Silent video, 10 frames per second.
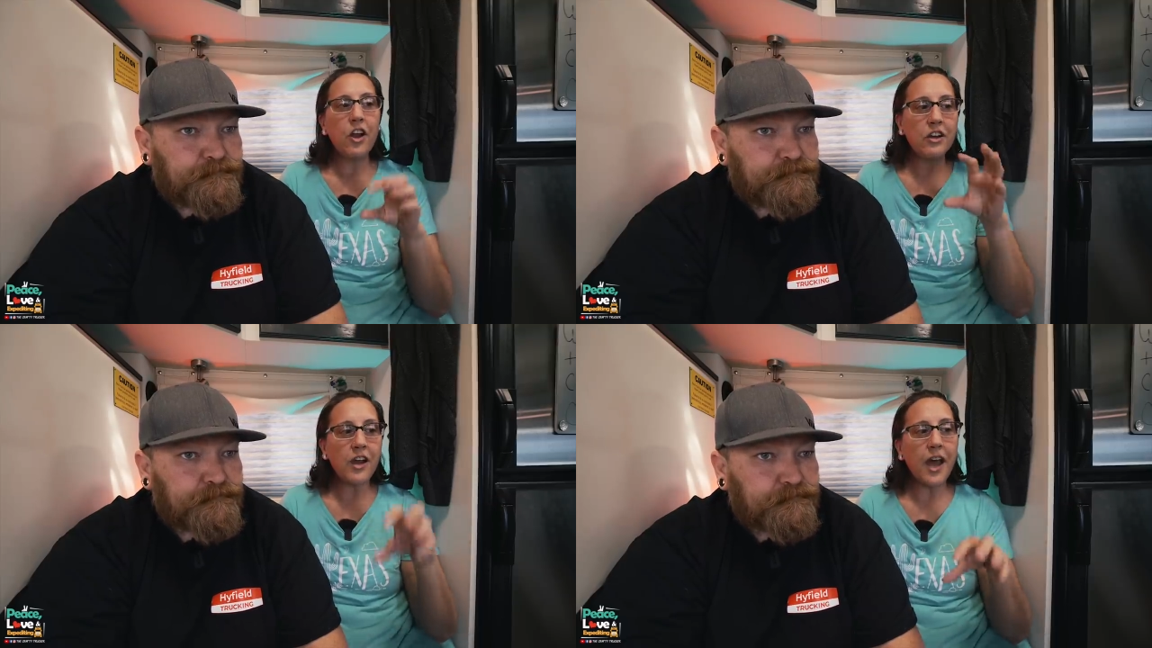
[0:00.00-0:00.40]

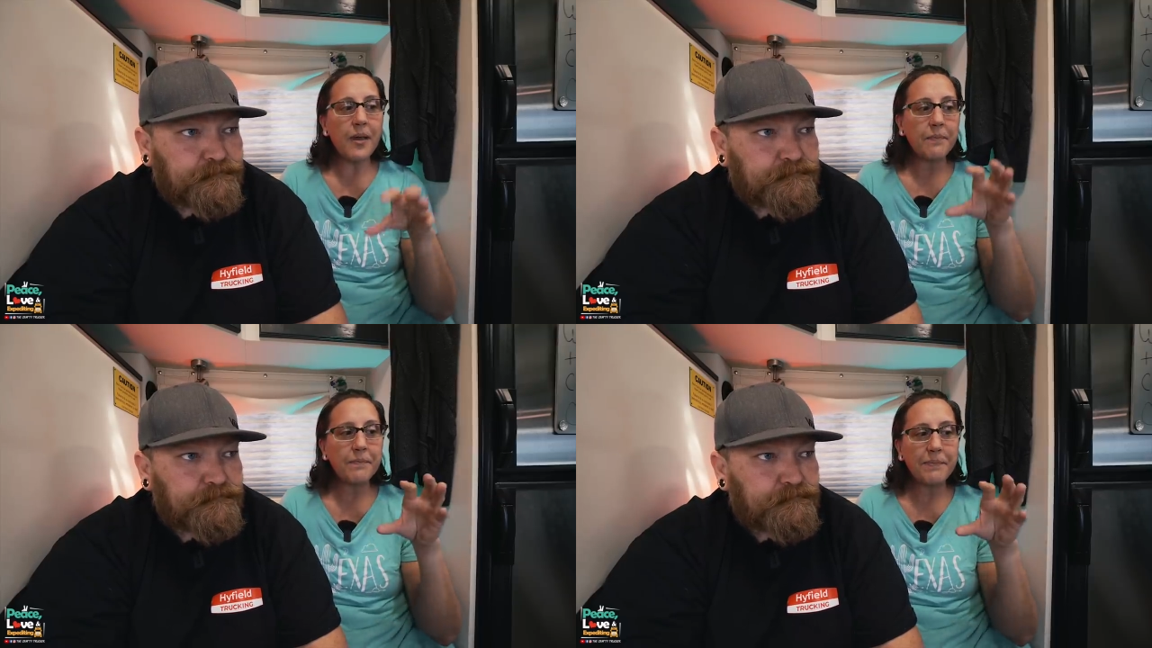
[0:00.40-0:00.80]
Speaker 1: are not
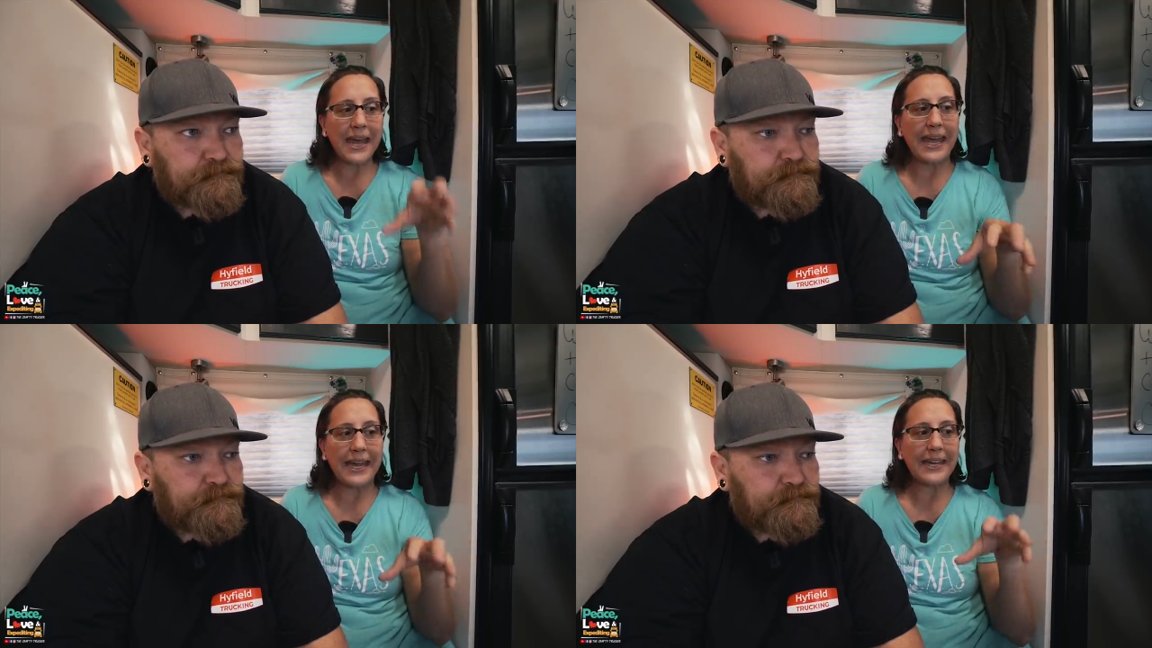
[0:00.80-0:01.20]

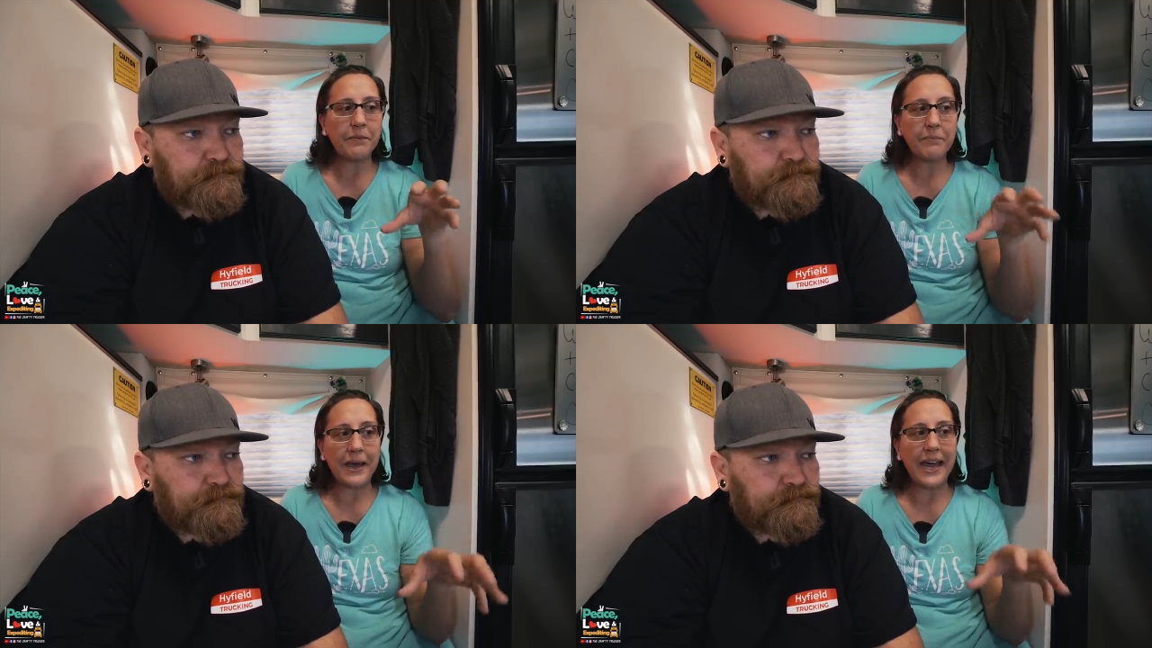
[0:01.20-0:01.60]

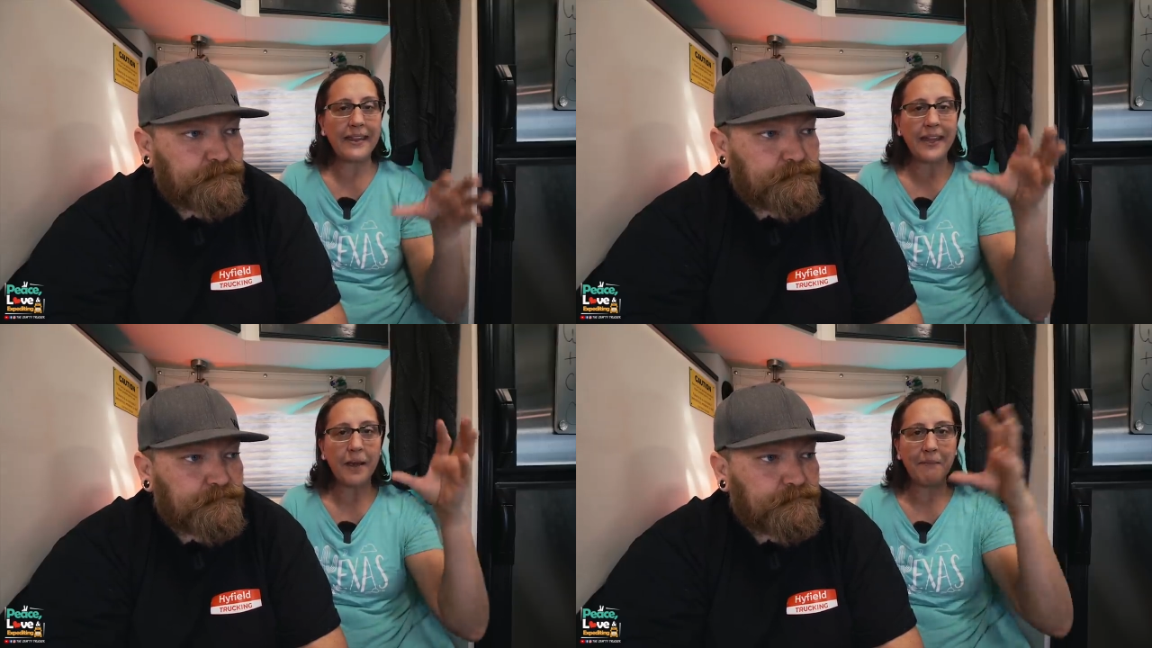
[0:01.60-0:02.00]
paid by
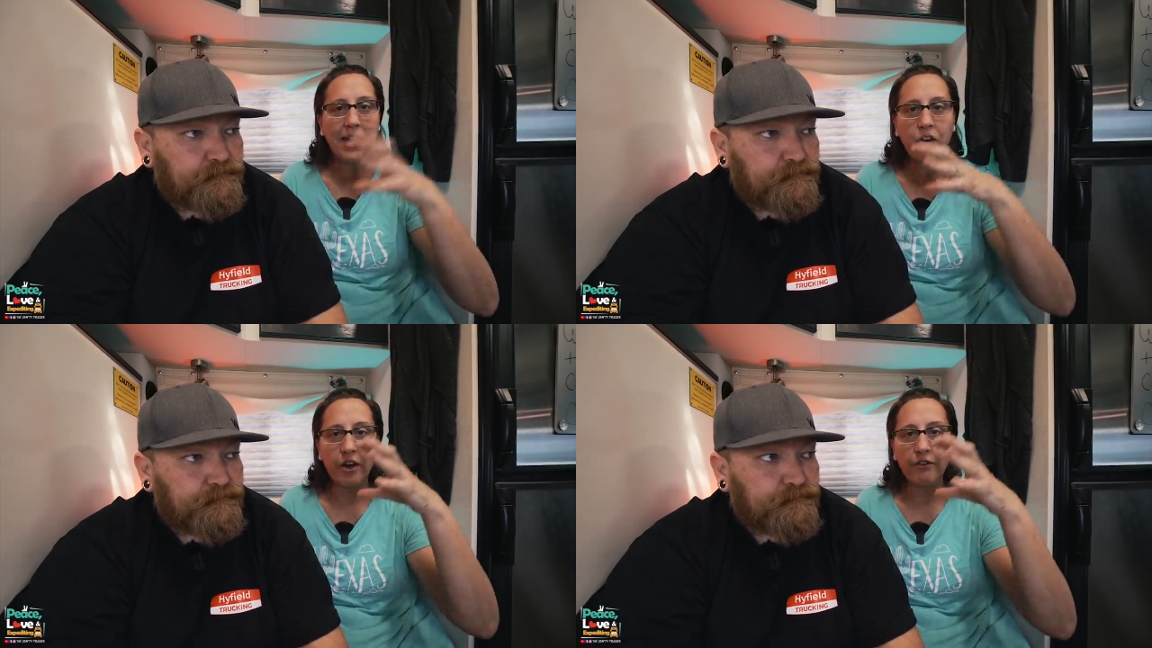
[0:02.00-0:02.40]
the
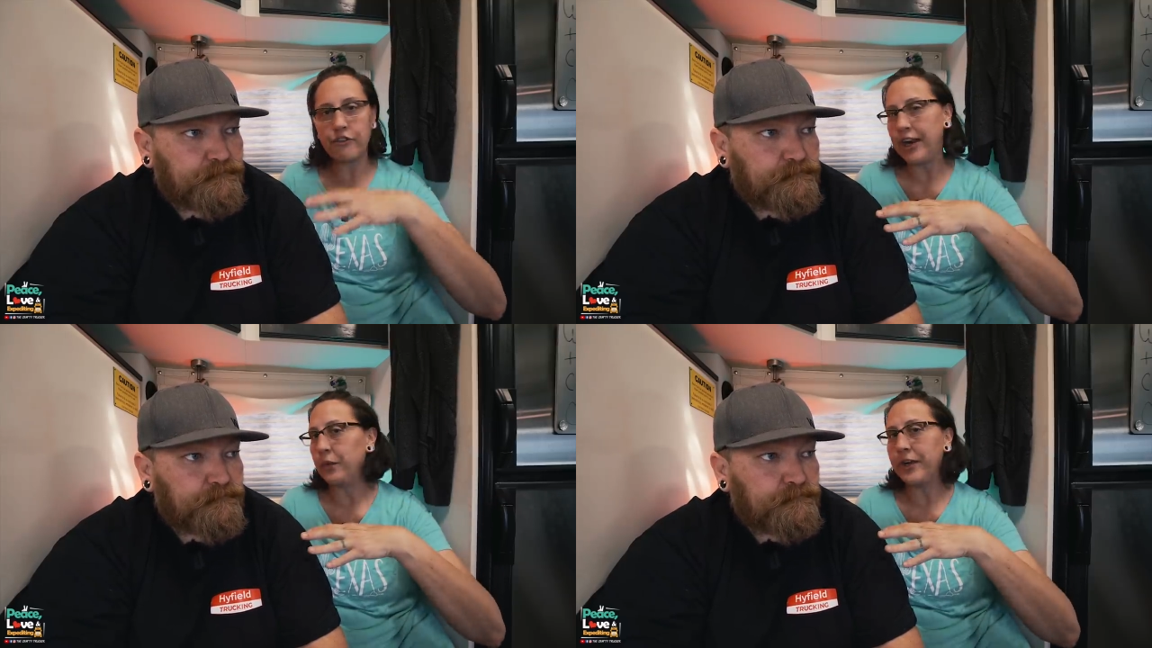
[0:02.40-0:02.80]
amount of
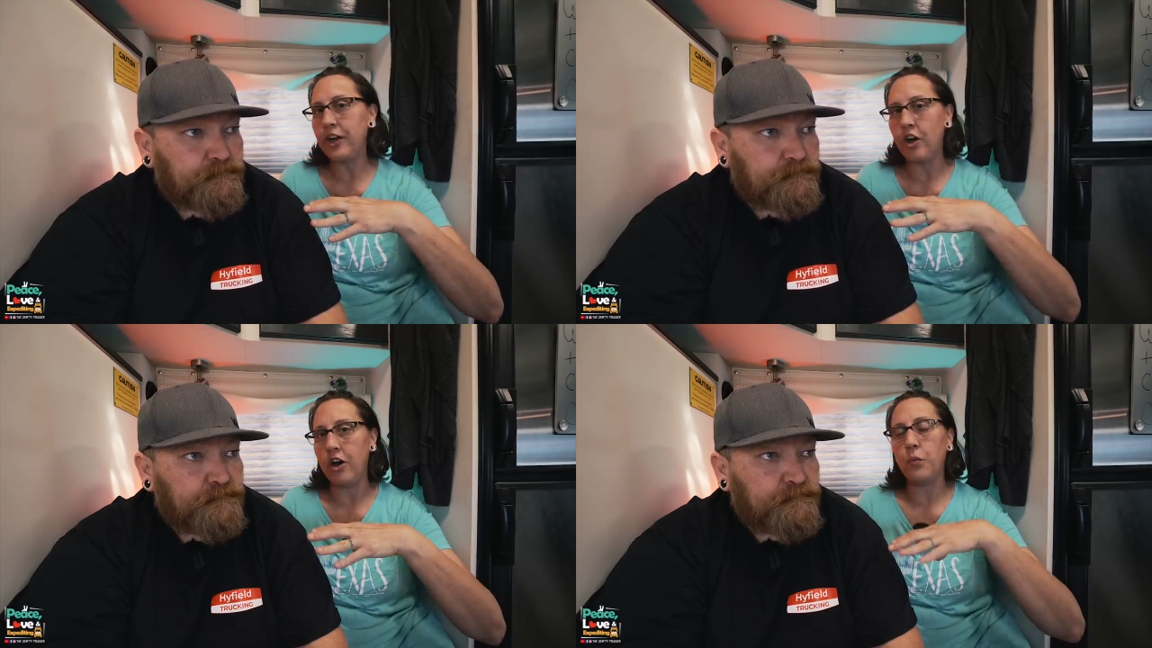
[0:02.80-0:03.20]
freight we
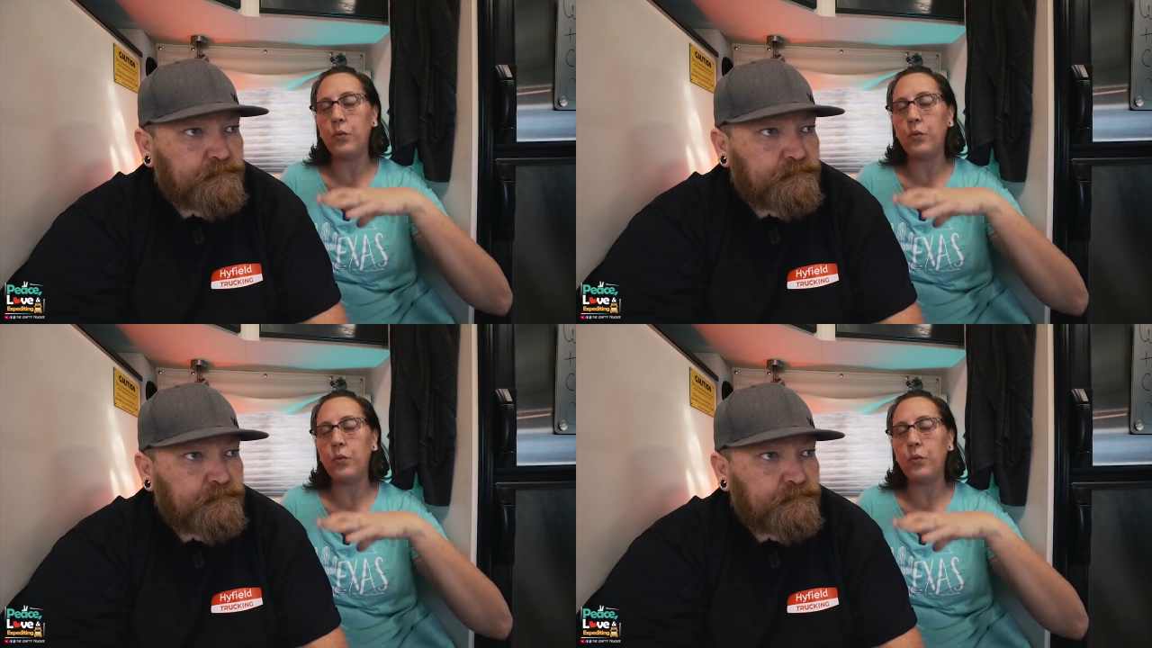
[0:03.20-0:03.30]
haul.